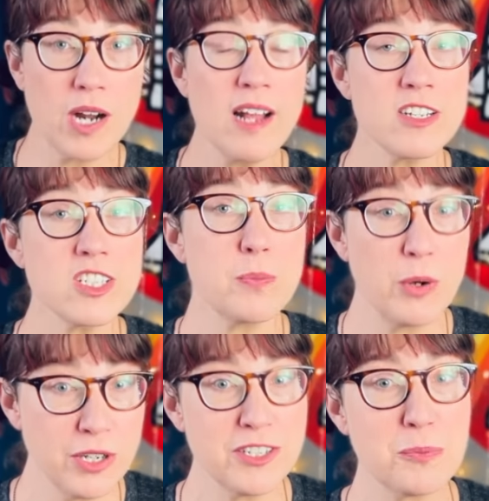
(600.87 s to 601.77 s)
honestly
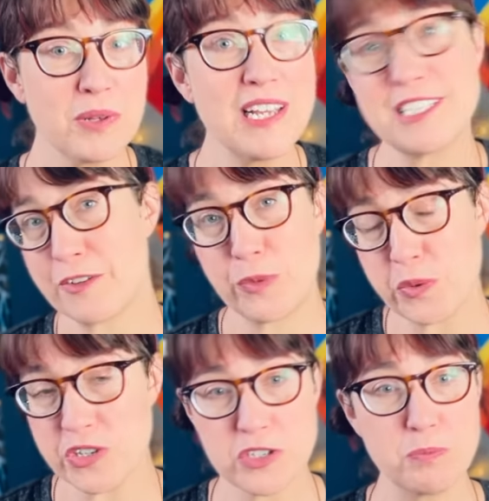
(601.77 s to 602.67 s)
put into place if we
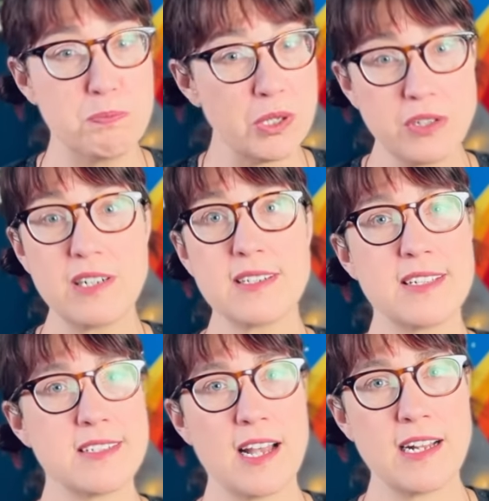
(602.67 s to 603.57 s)
were just building a
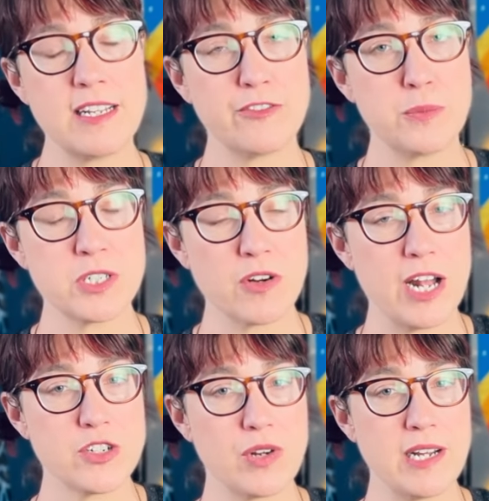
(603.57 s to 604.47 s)
society from
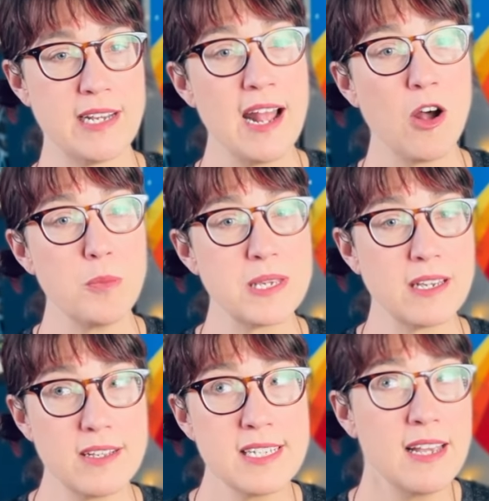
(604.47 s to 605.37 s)
scratch right now,
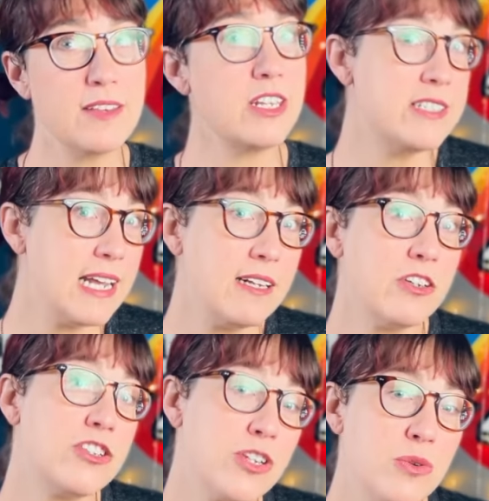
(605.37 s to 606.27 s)
because the
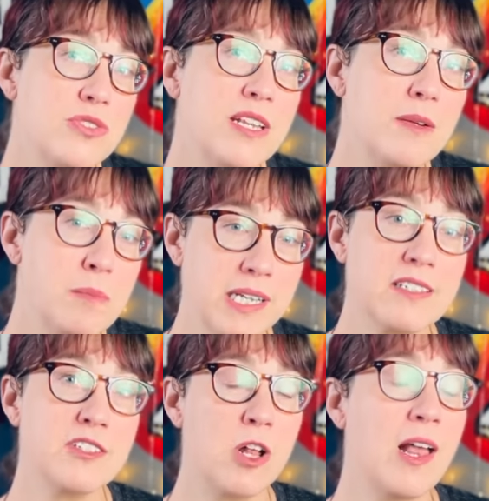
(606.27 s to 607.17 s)
data shows that it
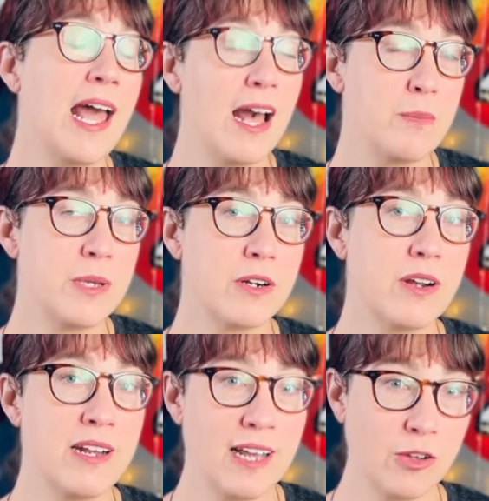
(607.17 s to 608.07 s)
makes us all happier
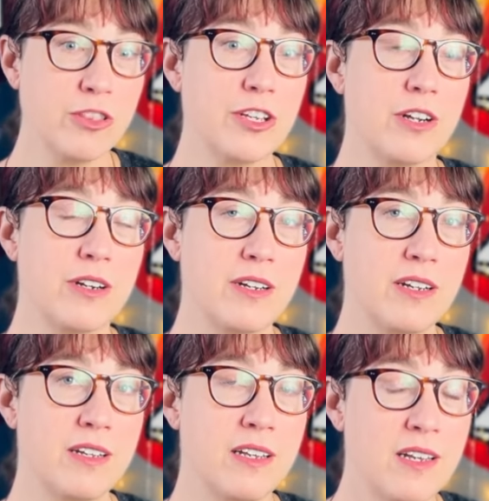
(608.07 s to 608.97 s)
and healthier.
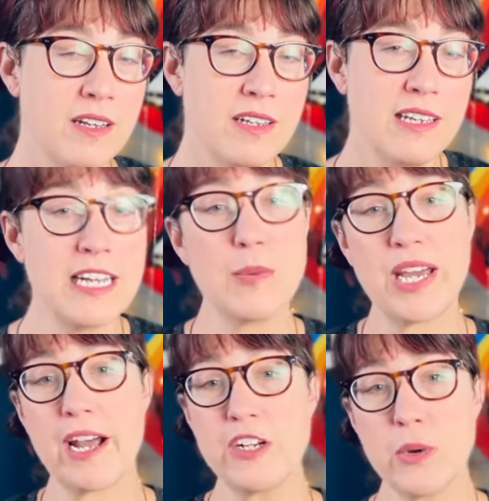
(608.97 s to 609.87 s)

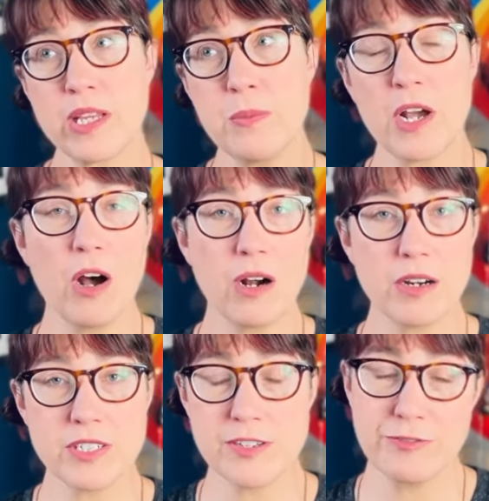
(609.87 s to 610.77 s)
Anyway, I know it can be
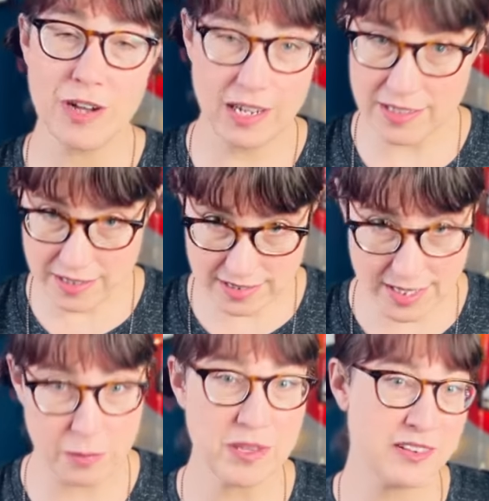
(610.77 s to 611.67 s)
hard to find
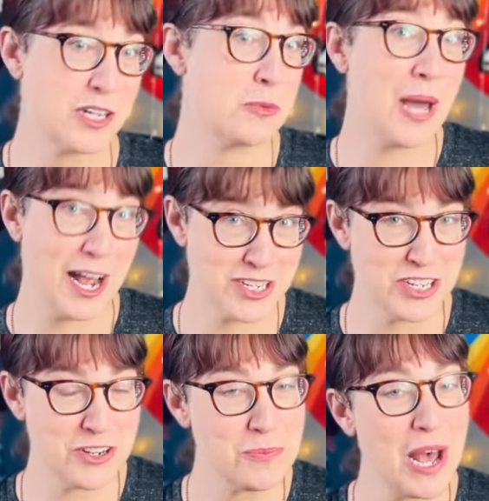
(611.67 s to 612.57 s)
something that you're
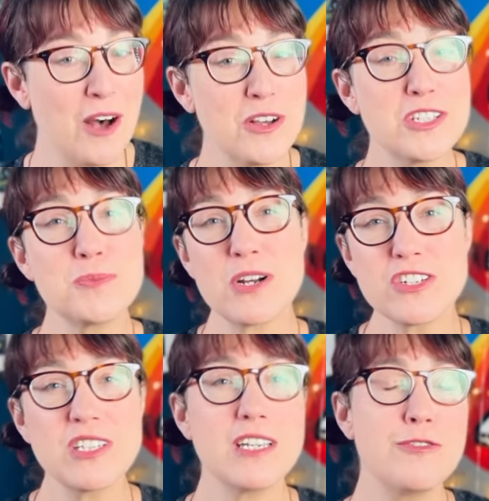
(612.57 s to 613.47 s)
passionate about,
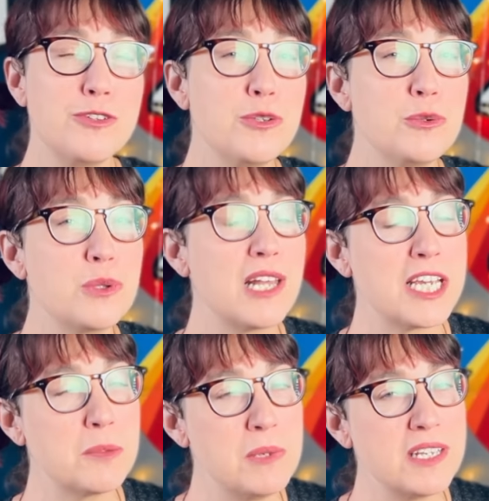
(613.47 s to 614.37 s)
especially if you,
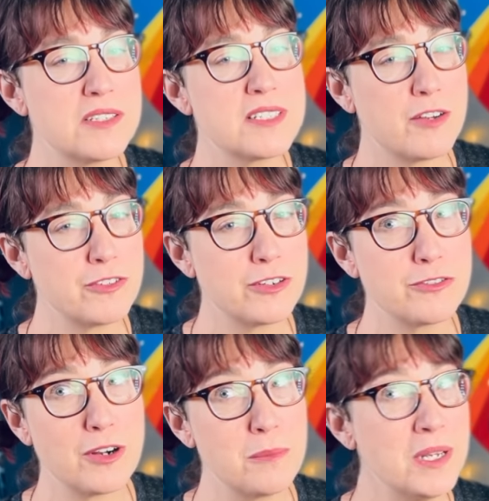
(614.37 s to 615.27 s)
like me, suffer
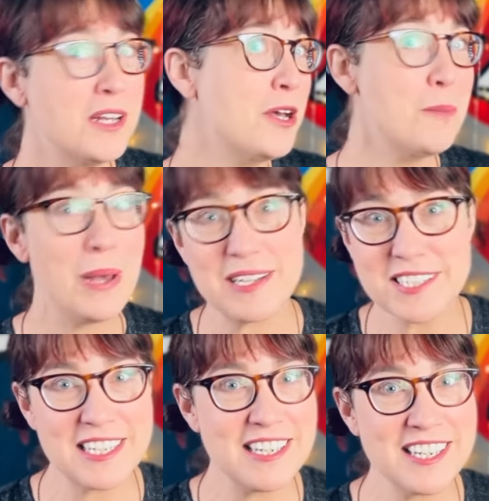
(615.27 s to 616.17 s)
from
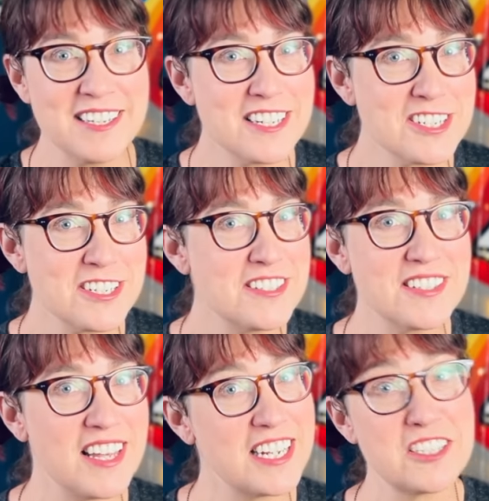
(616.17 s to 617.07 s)
pesky
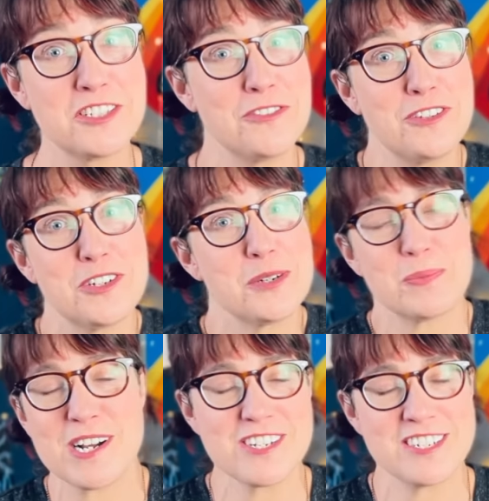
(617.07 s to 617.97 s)
conditions like severe
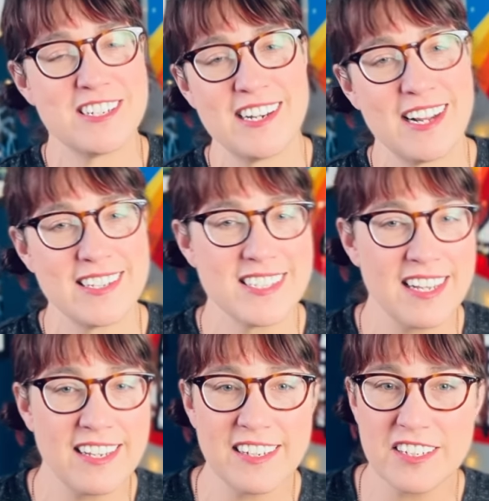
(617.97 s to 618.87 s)
depression and
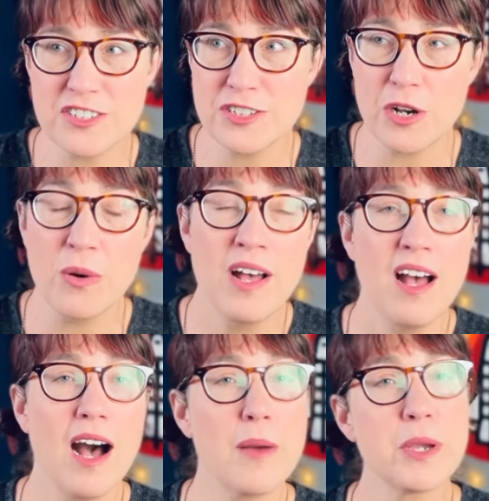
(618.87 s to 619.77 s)
anxiety. So
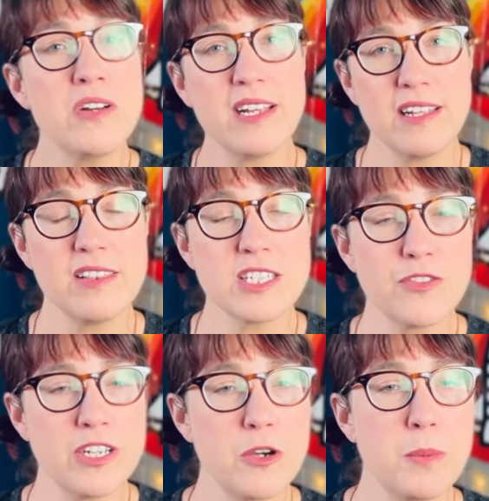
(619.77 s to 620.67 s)
I'm going to end this
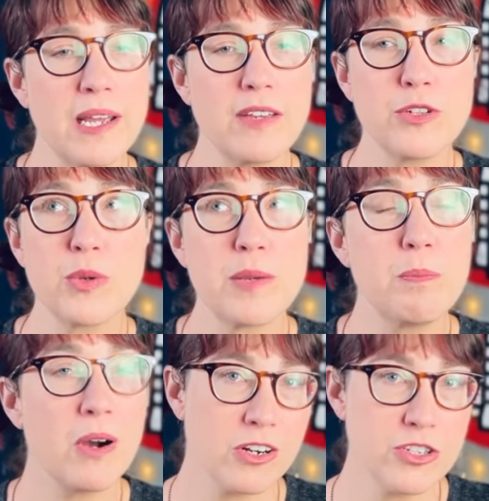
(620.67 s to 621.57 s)
video by giving you a
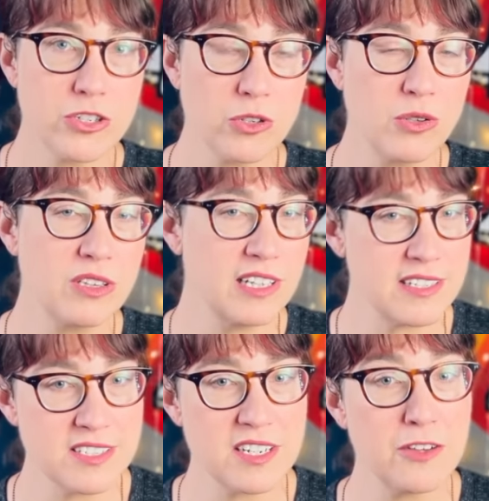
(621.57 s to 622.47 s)
partial
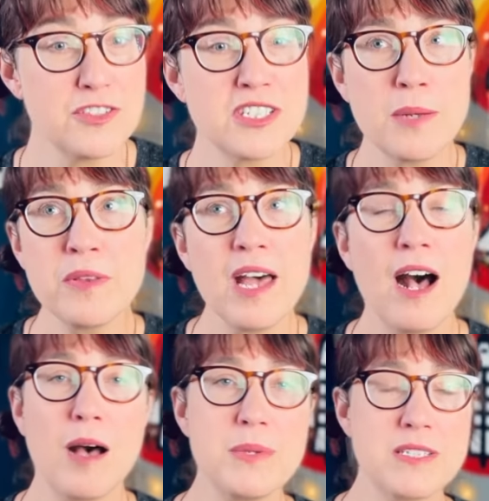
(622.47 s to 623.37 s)
list of some of the
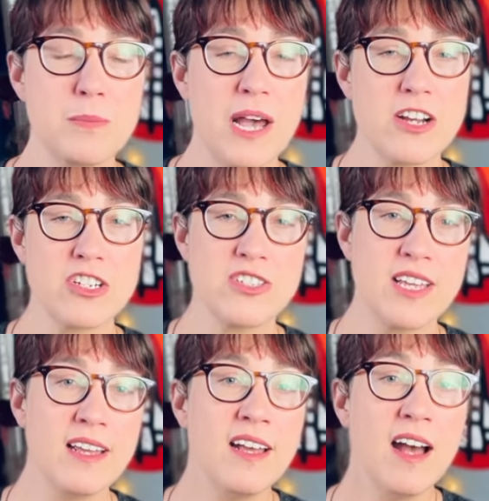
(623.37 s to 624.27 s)
hobbies and passions
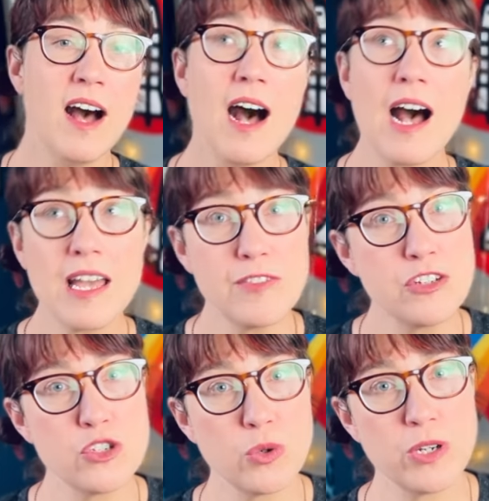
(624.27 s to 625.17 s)
that I've
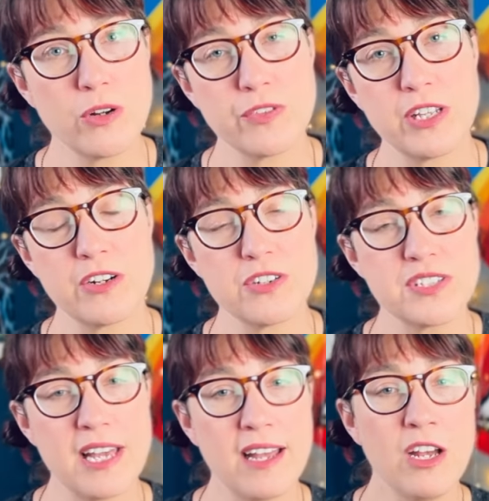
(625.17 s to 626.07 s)
enjoyed over the
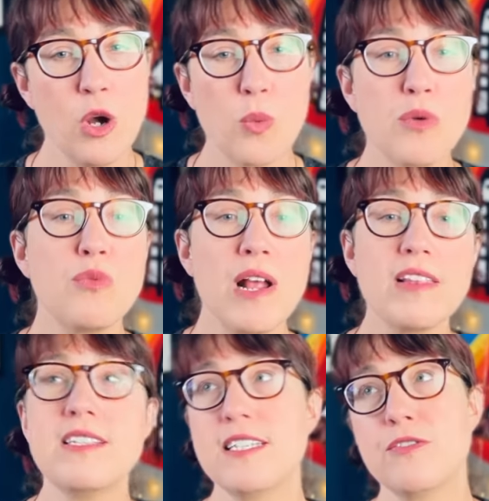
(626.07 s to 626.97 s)
years that were
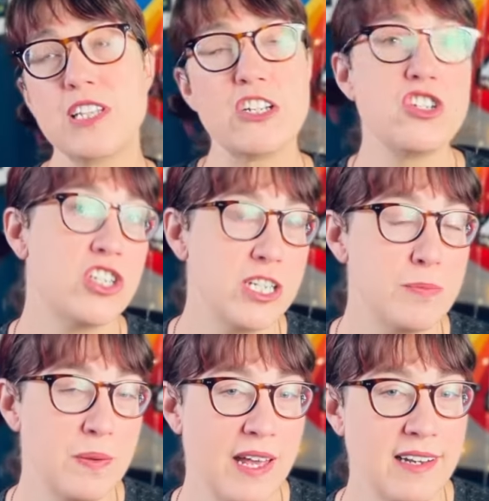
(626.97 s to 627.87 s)
relatively
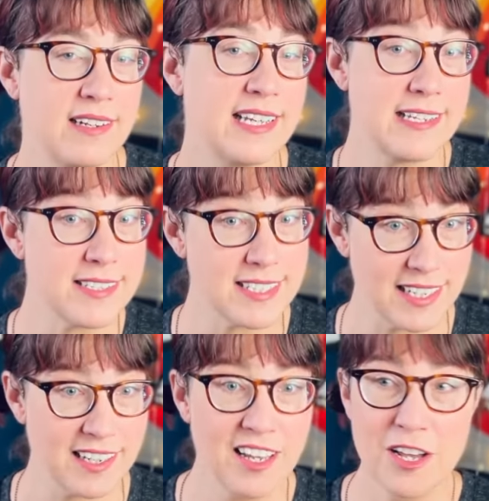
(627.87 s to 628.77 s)
cheap and
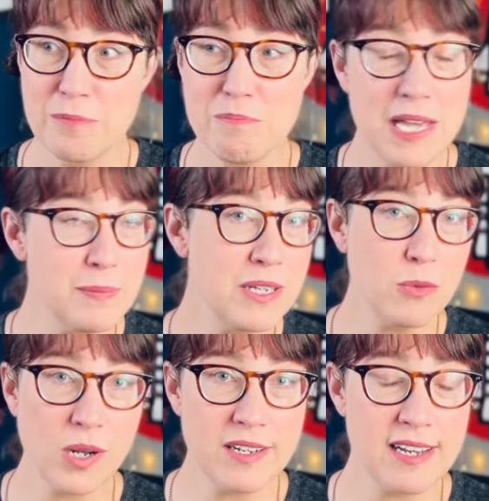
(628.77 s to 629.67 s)
easy. Maybe
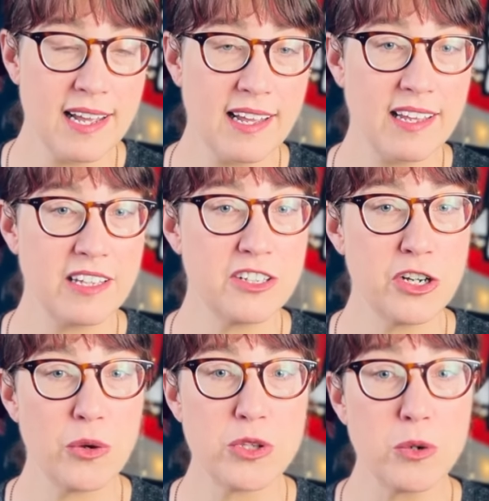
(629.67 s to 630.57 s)
one day, you
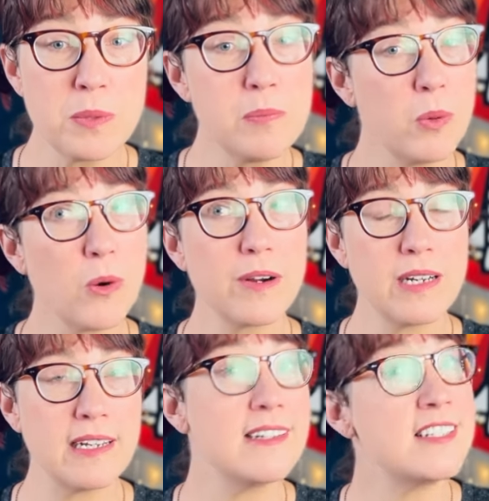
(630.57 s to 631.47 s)
know, you'll be bored,
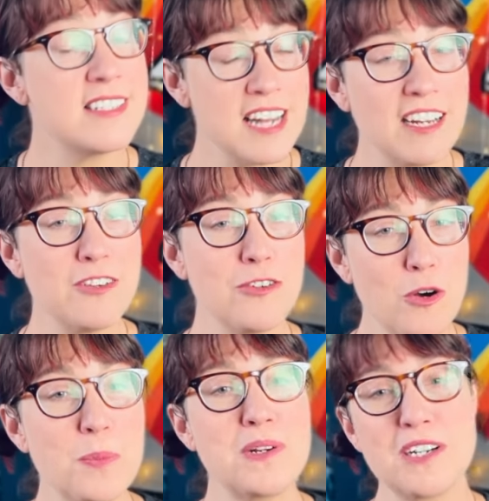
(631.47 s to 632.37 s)
and instead of
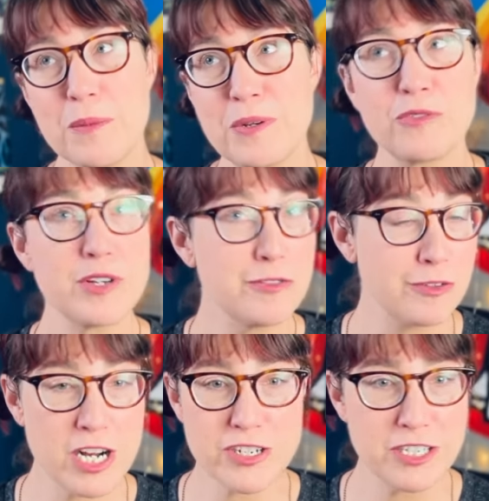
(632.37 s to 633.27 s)
opening up and
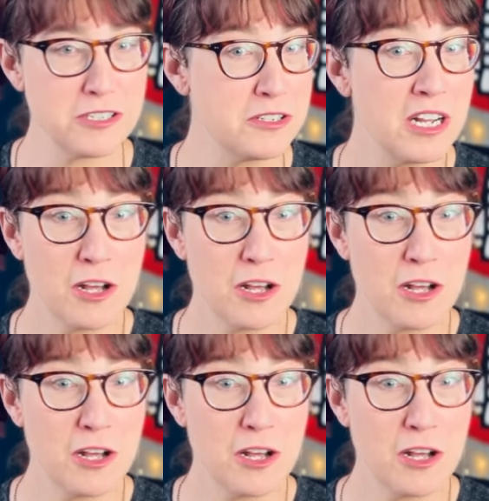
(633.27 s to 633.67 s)
refreshing